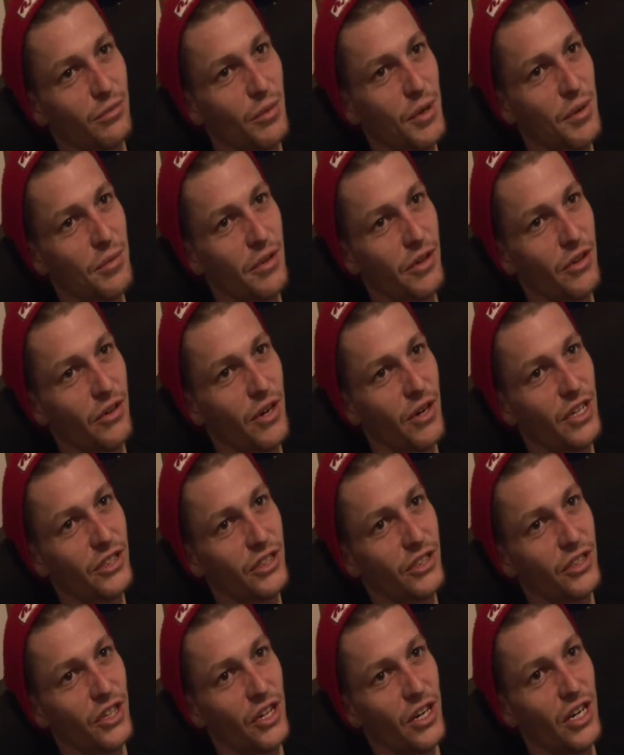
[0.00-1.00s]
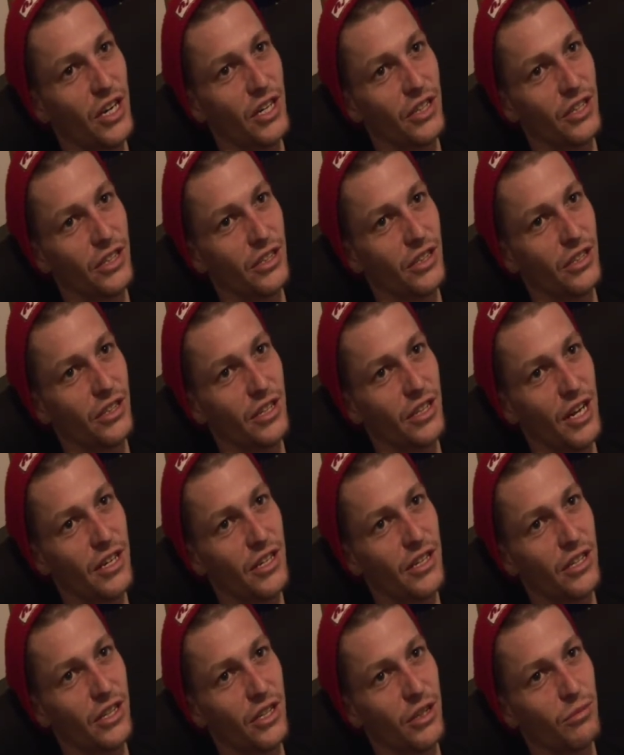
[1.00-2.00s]
maybe a restaurant or a
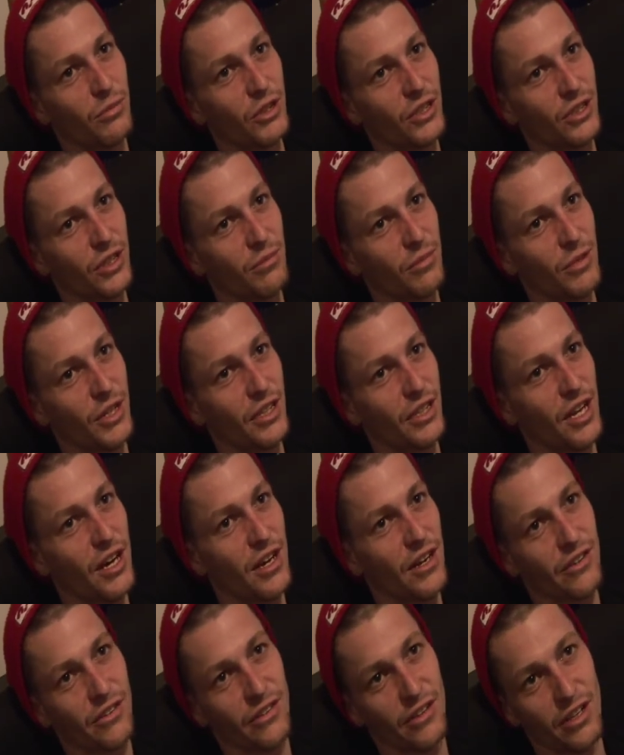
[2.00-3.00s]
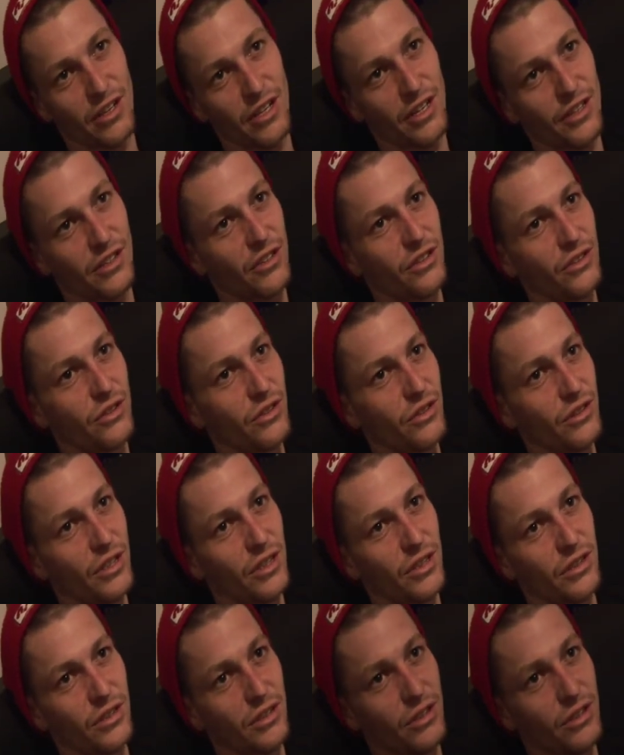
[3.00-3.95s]
nightclub or something like that, because I like to do like